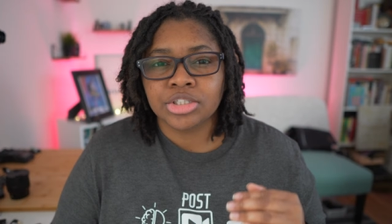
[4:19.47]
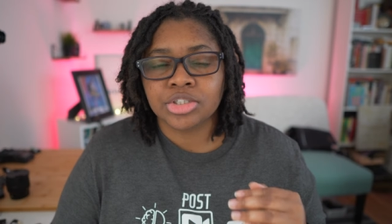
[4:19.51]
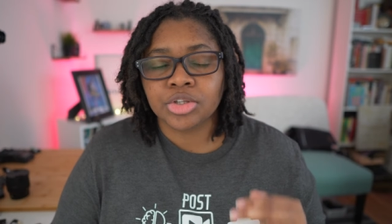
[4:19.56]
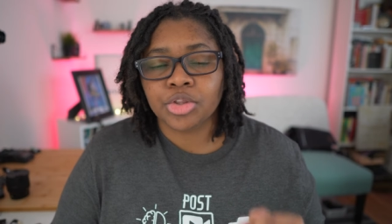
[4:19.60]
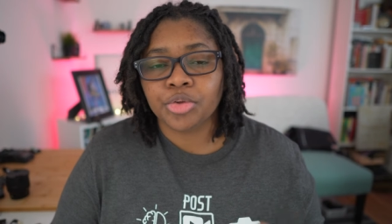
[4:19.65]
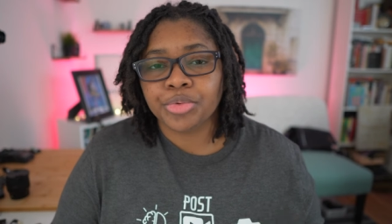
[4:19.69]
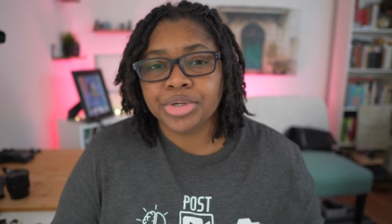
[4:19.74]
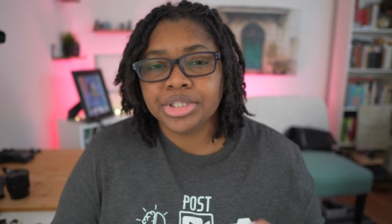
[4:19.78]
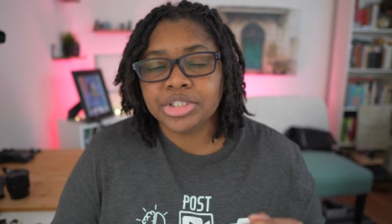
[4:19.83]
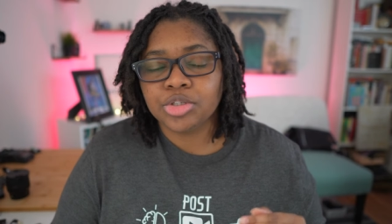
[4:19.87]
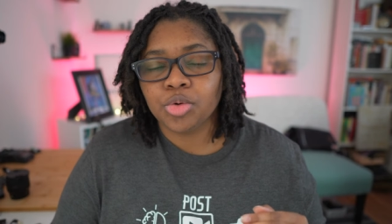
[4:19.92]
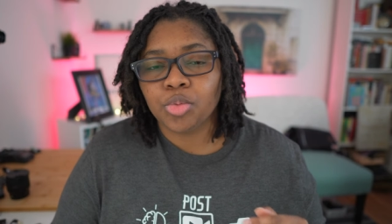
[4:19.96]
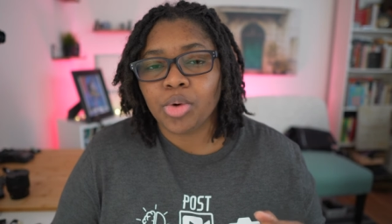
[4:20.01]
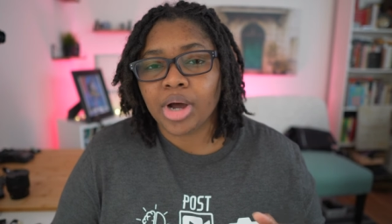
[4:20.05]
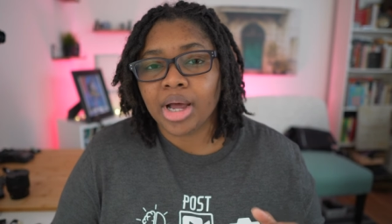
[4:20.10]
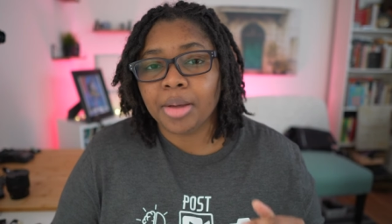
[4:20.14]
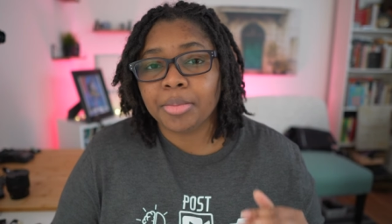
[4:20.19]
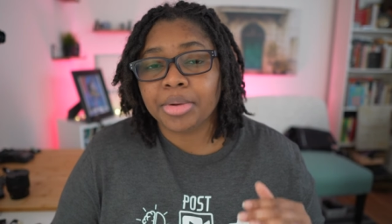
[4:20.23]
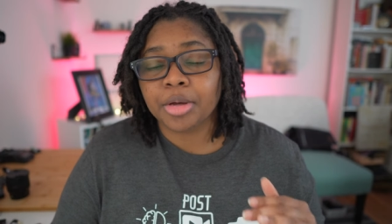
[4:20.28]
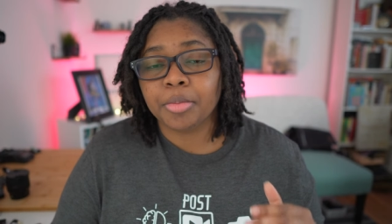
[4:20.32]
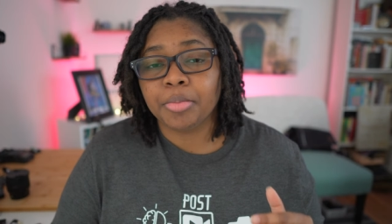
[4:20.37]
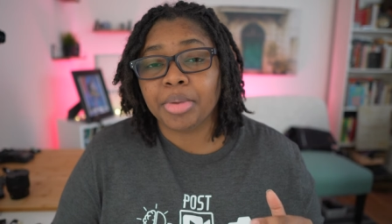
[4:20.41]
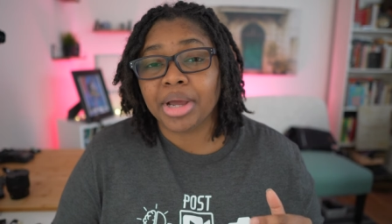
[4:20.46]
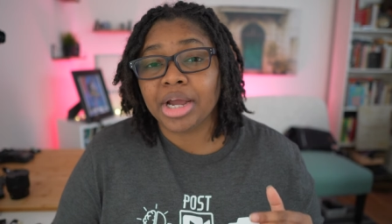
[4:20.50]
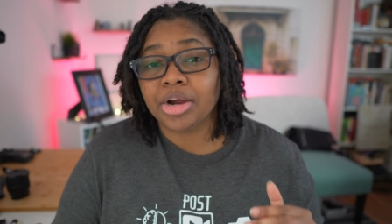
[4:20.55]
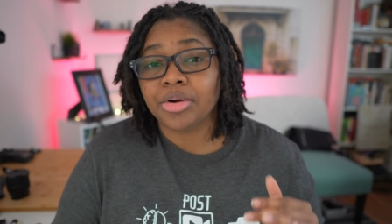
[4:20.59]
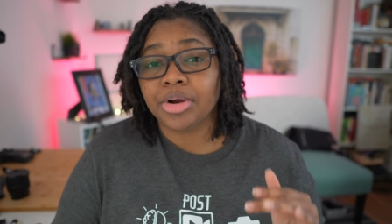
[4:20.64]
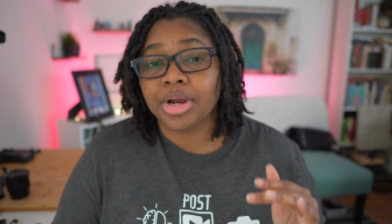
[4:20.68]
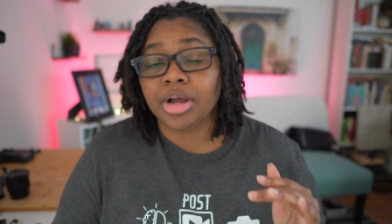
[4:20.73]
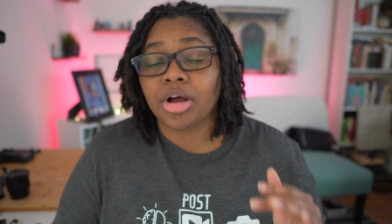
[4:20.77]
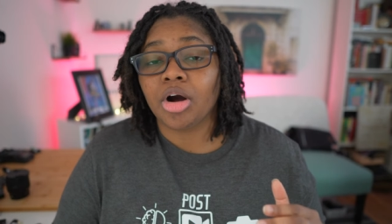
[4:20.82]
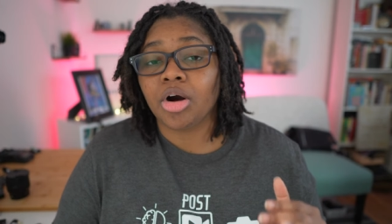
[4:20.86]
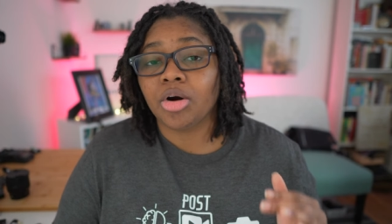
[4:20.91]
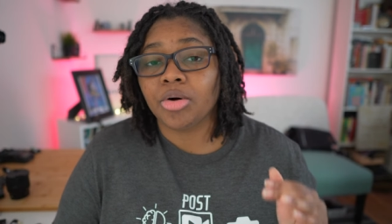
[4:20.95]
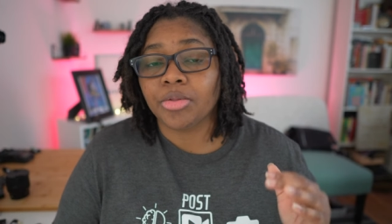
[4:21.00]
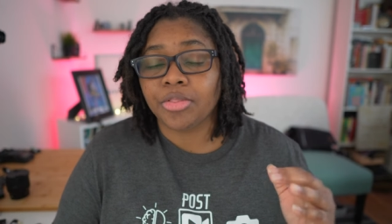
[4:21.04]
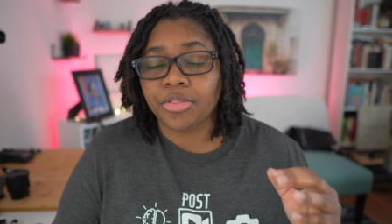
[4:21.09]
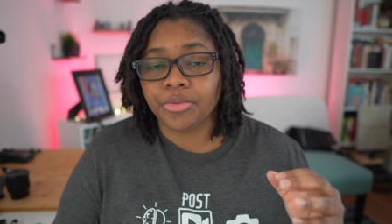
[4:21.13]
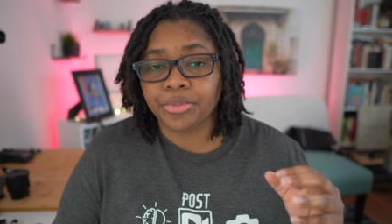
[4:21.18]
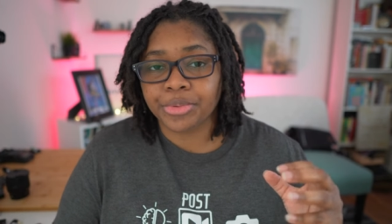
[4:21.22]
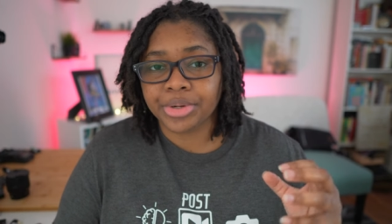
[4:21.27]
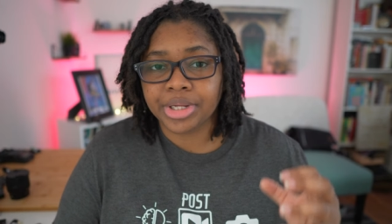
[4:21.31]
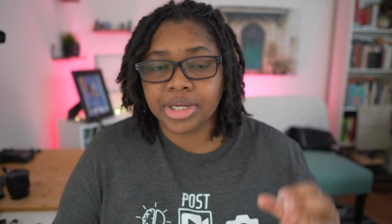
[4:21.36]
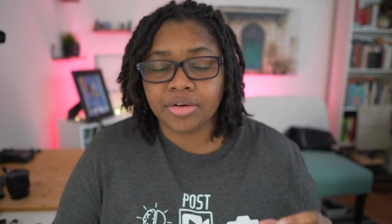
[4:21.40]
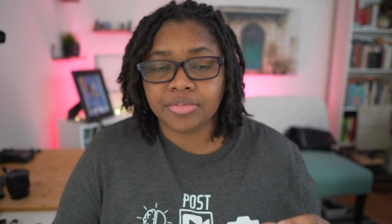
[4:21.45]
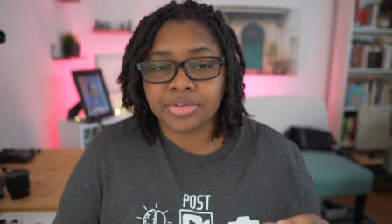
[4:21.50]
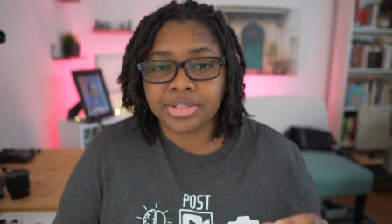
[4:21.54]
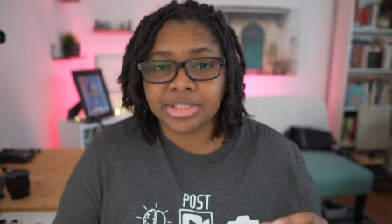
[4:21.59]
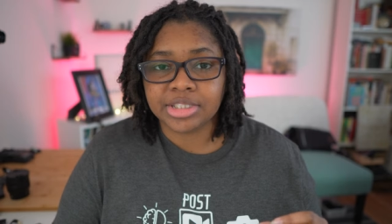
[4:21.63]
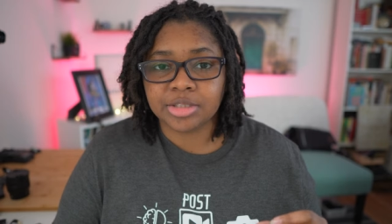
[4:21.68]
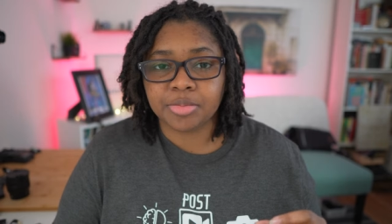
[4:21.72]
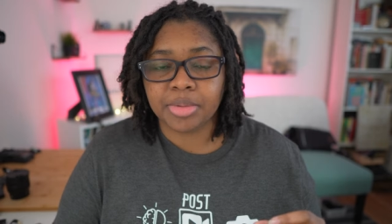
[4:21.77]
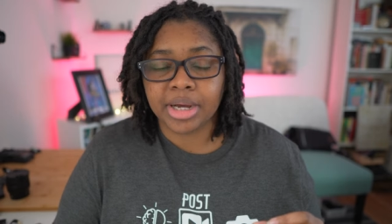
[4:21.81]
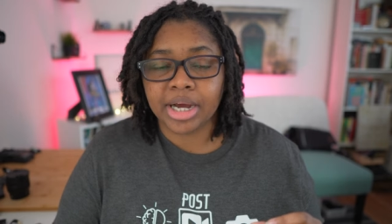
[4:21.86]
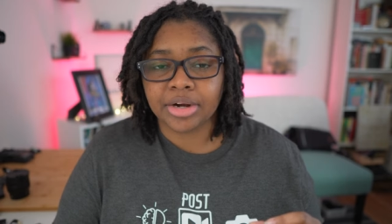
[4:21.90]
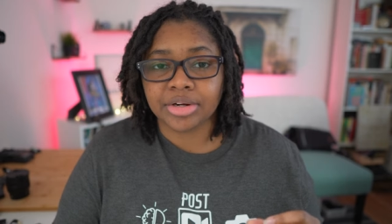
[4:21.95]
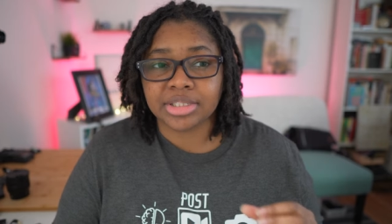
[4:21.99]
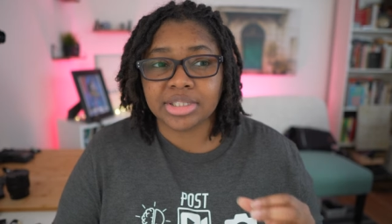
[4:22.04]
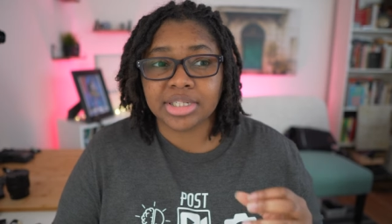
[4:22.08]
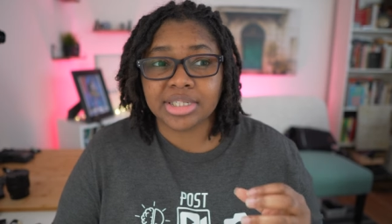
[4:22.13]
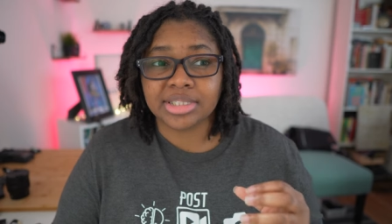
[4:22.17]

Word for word: So the reason why I'm comparing all three of these batteries,